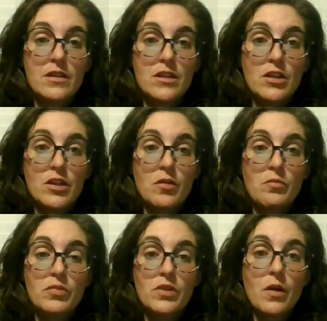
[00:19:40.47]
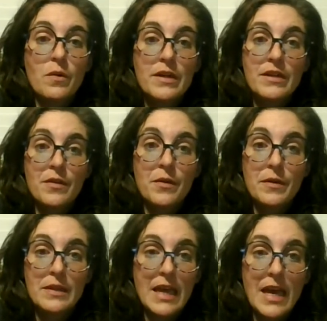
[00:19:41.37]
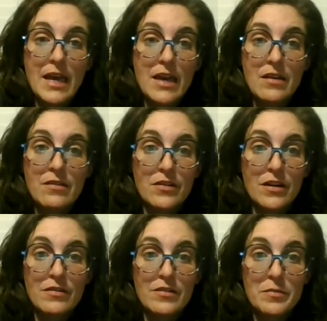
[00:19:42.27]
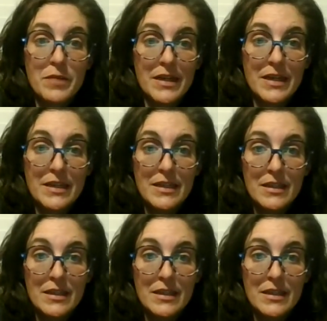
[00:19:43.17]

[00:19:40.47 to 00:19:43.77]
blowing the whole day for everybody.